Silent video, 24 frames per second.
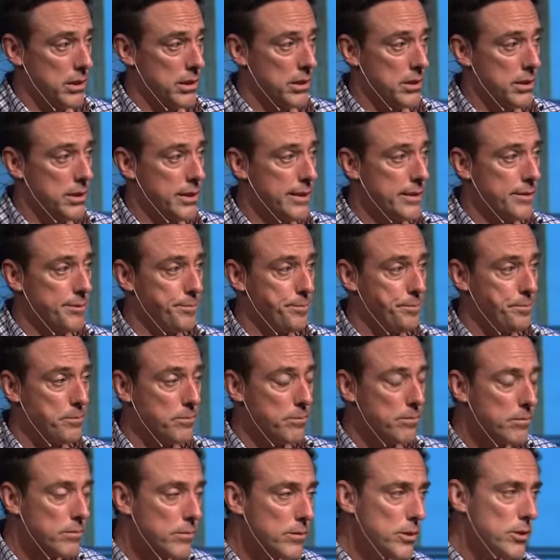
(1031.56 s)
all right?
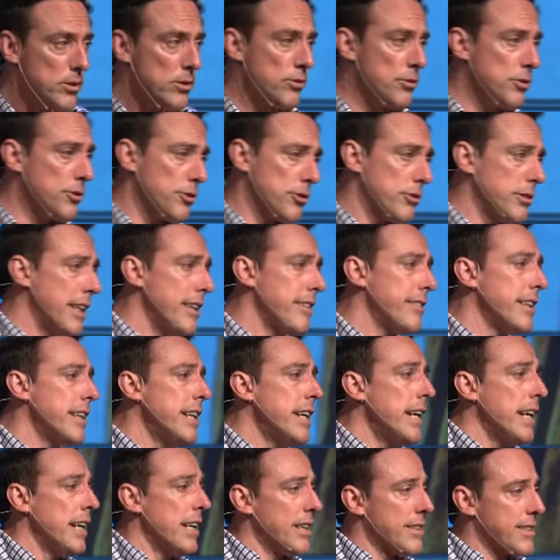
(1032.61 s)
So it's crazy.
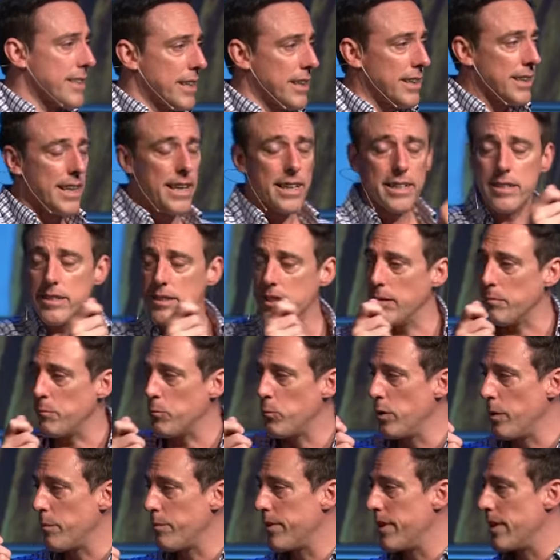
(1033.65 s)
It's like a lead tip
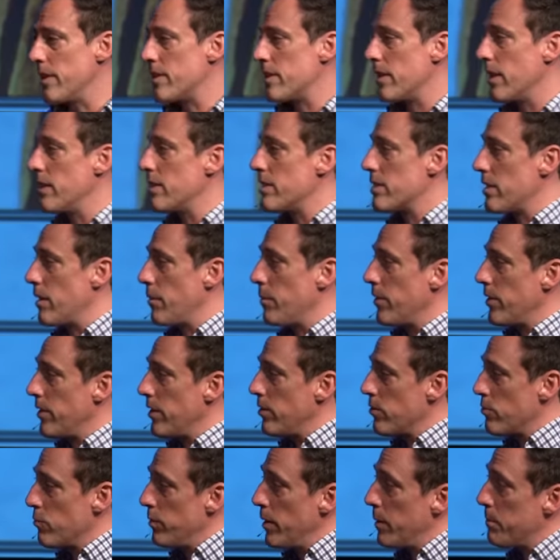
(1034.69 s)
whip. They say some of
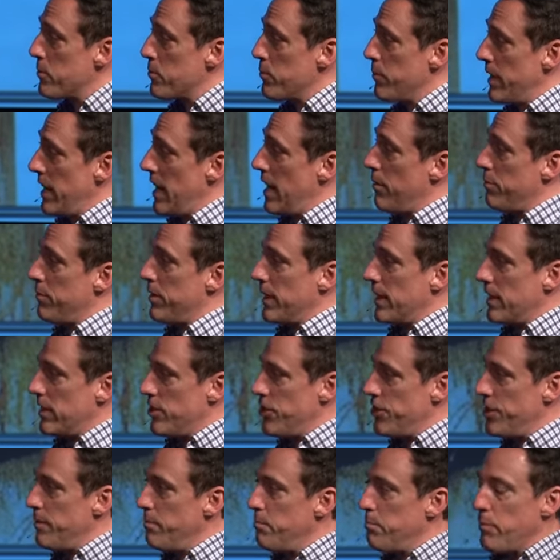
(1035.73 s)
these whips would have like
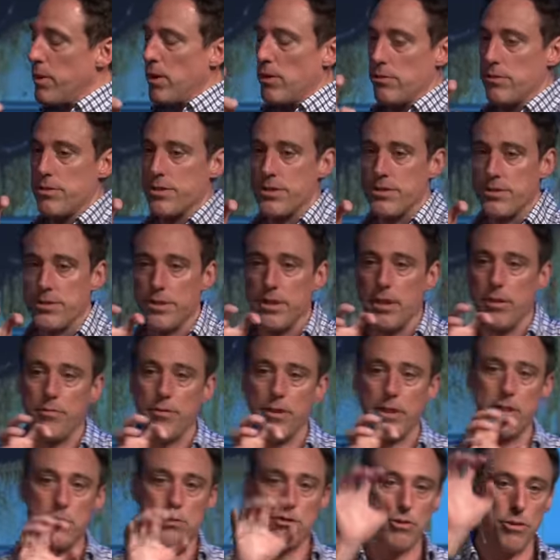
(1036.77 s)
sheep bones and stuff
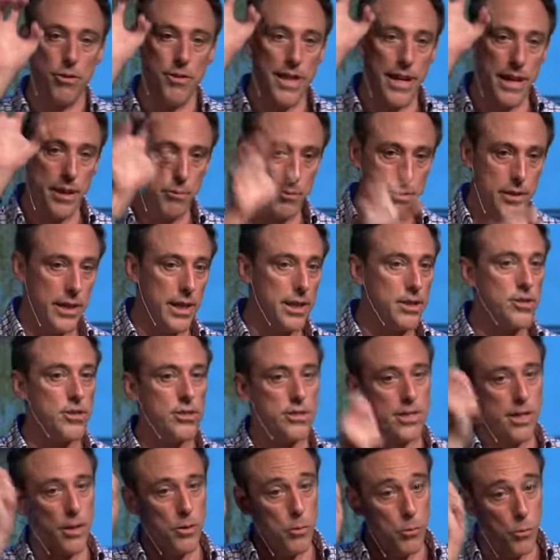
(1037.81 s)
in it so that it would not
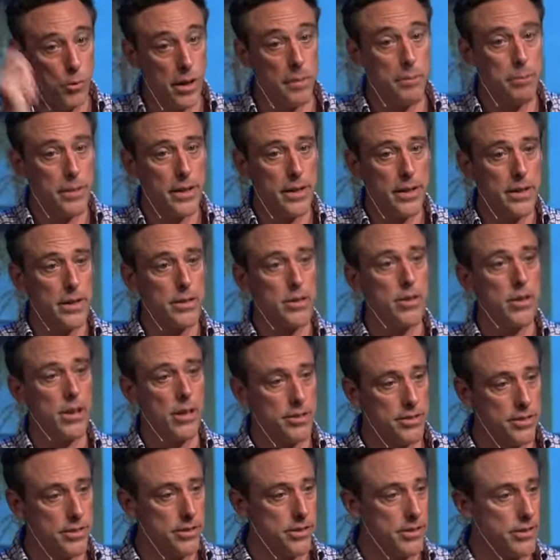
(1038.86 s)
just like whip and then
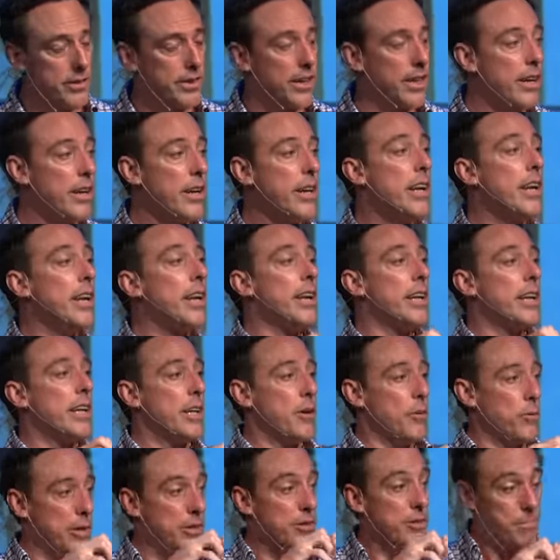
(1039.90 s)
cause it to tear.
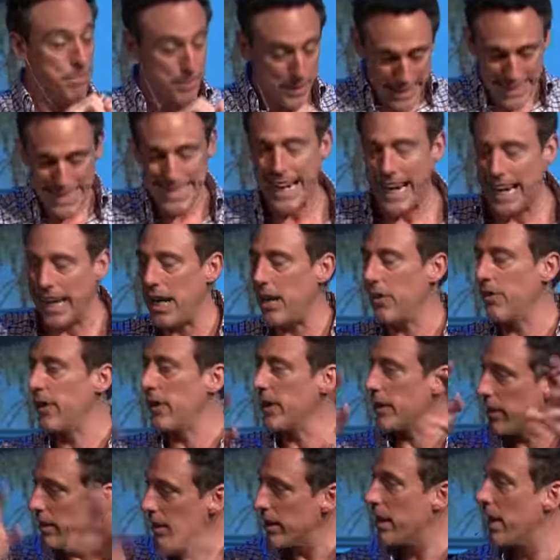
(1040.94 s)
It would be
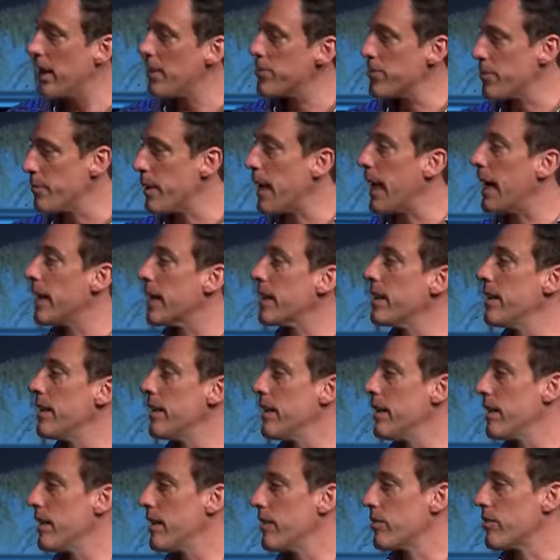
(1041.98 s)
tearing at your back.
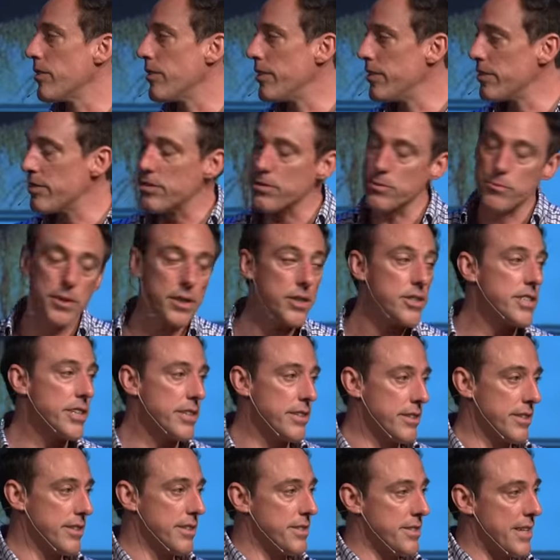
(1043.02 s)
So this is where
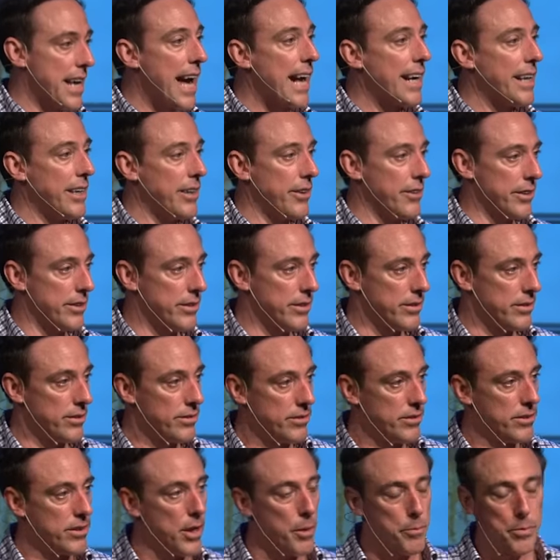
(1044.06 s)
Jesus is at here in these
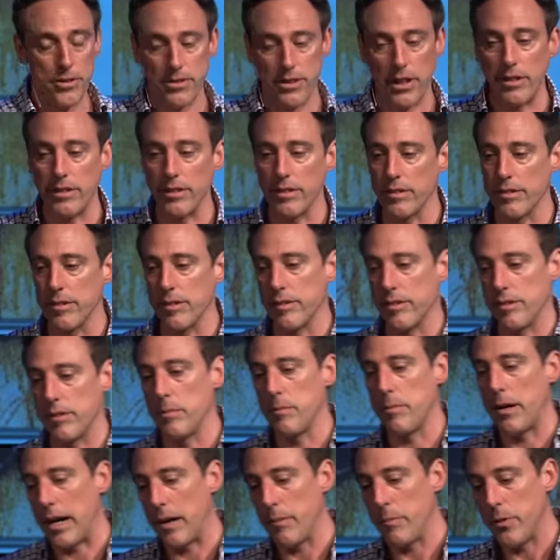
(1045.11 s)
couple sentences in the
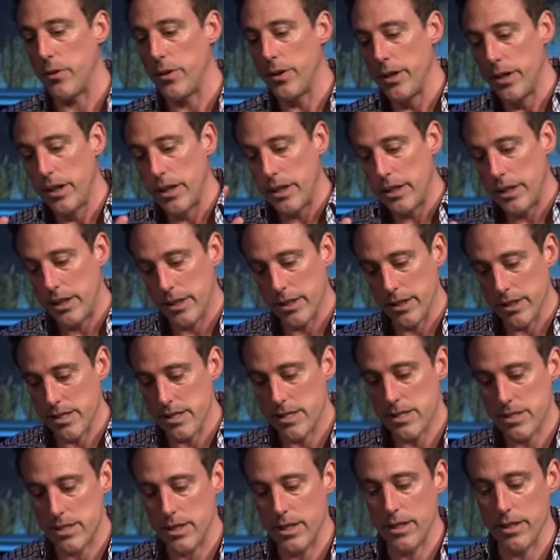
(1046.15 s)
Bible.
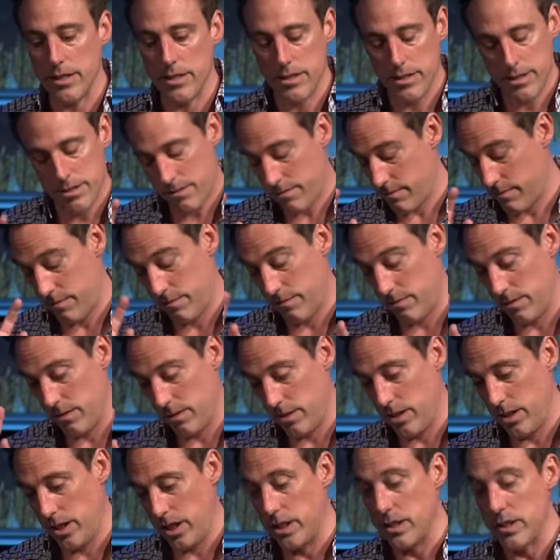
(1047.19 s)
It's, it's
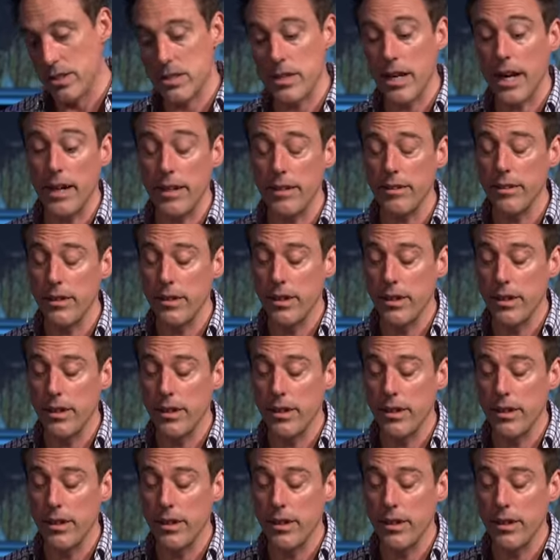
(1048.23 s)
insane.